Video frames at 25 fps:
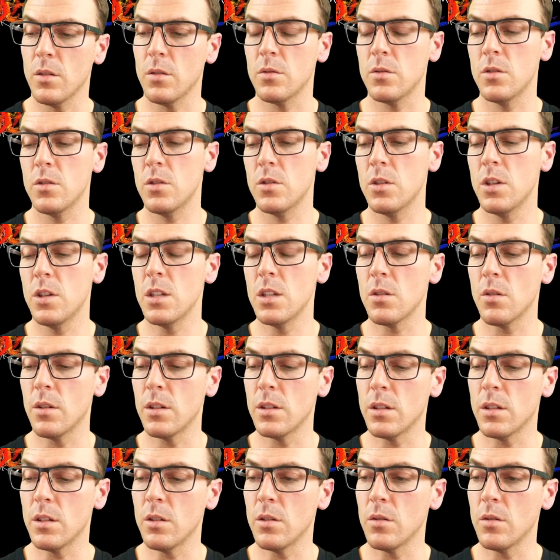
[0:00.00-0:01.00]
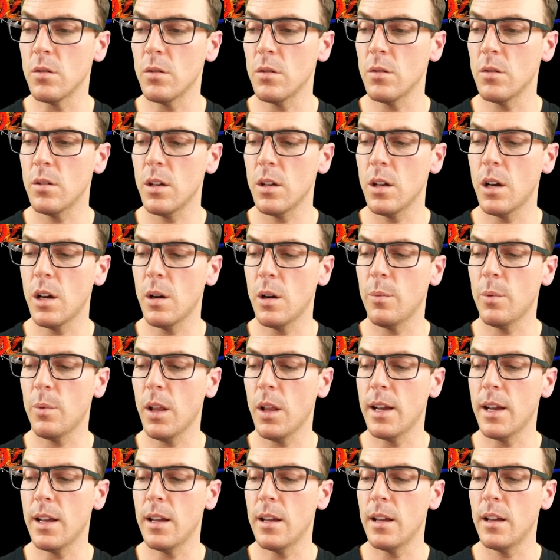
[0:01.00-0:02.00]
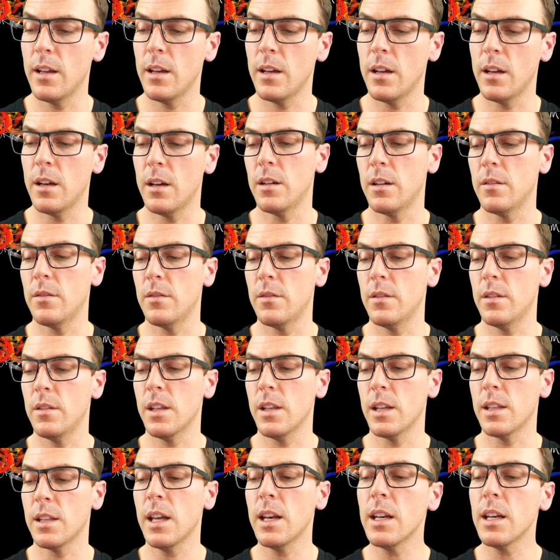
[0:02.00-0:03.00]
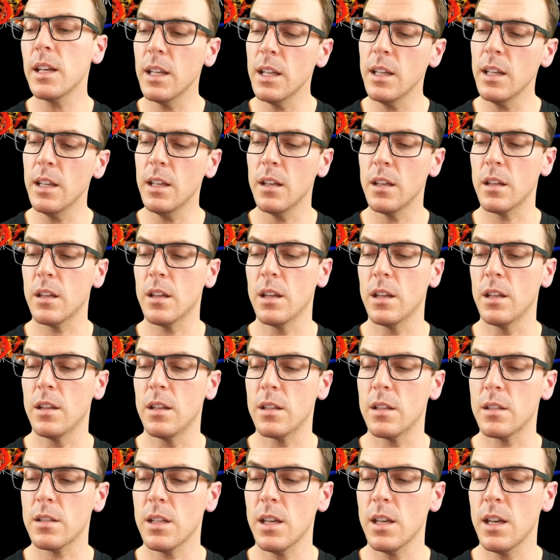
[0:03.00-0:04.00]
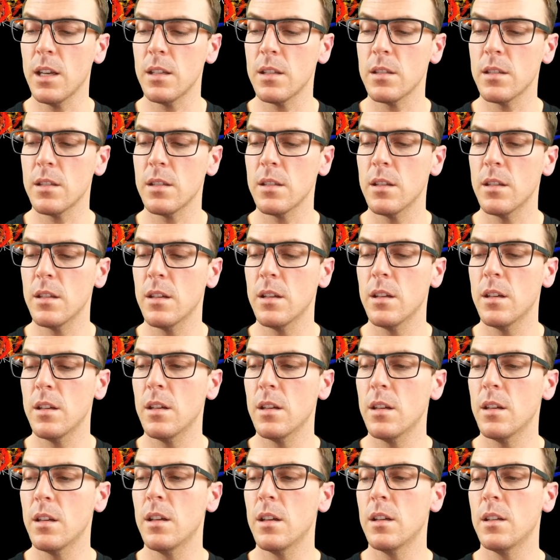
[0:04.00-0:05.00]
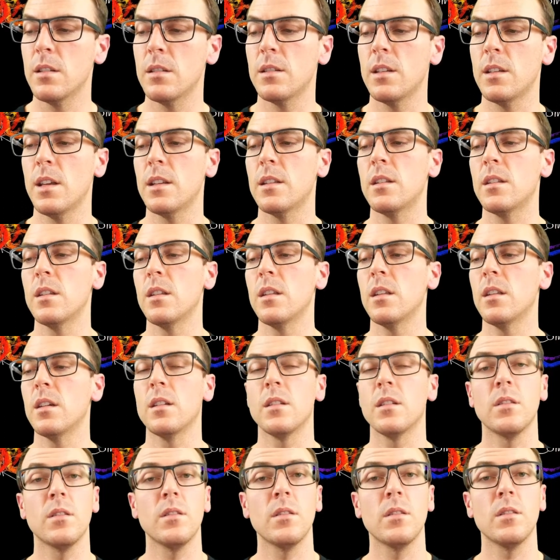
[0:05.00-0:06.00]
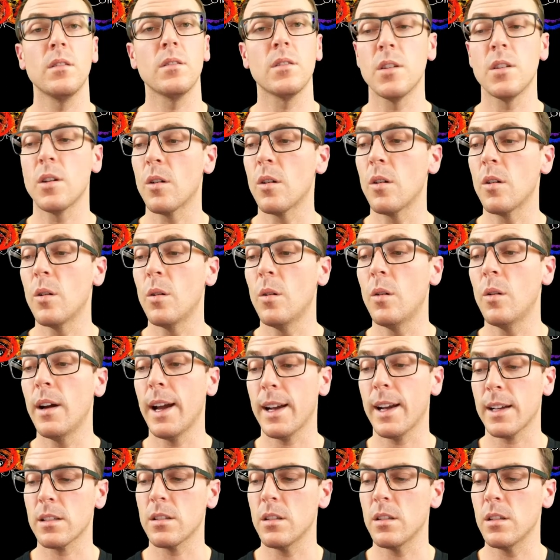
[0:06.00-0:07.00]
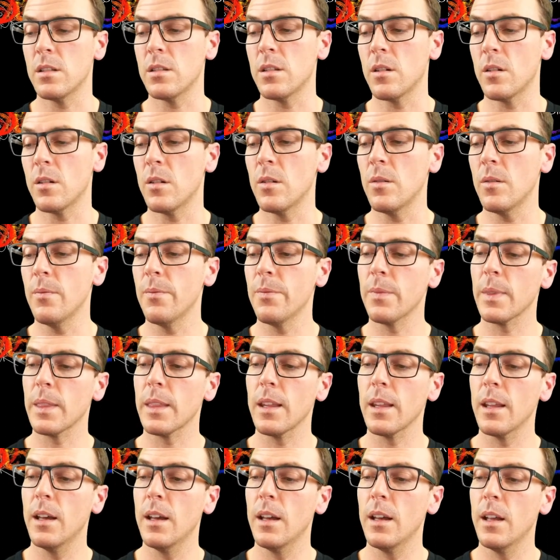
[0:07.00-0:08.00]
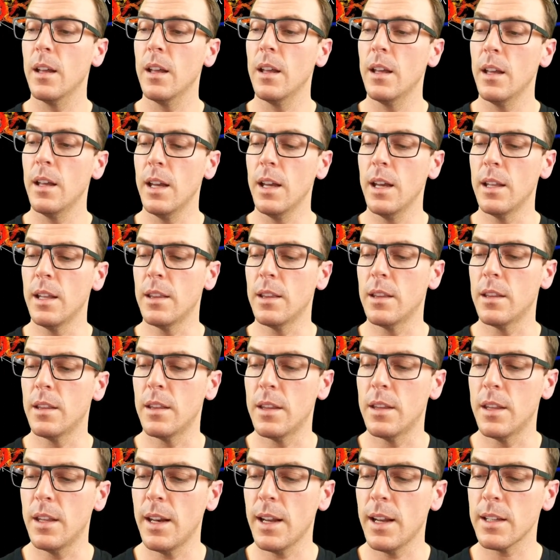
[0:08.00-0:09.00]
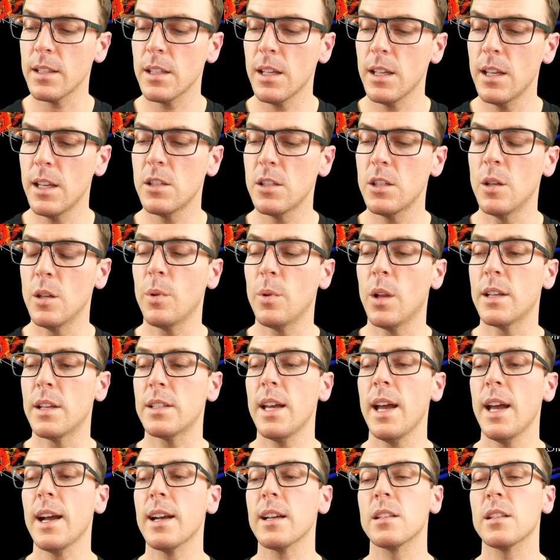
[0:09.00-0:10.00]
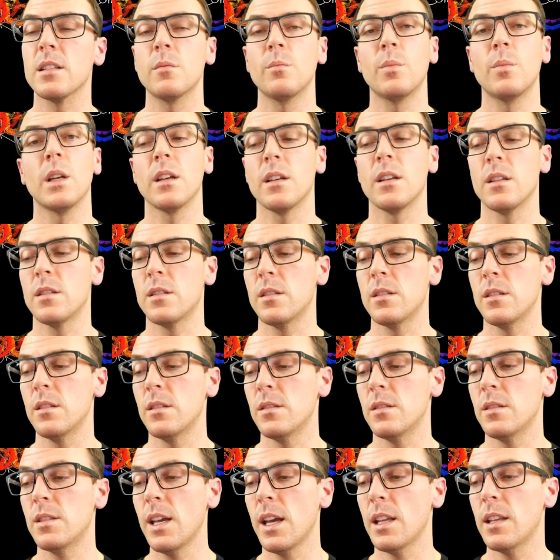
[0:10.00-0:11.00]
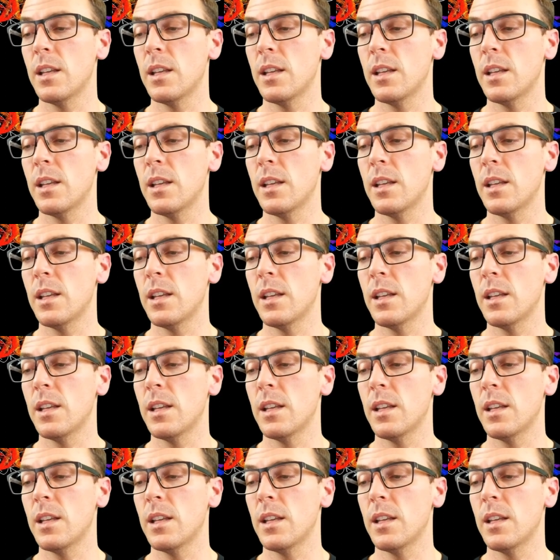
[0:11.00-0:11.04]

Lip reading: she's going to apply the identity, in this case, Z to the 0, X to the 0. In the next case, she applies X because Z,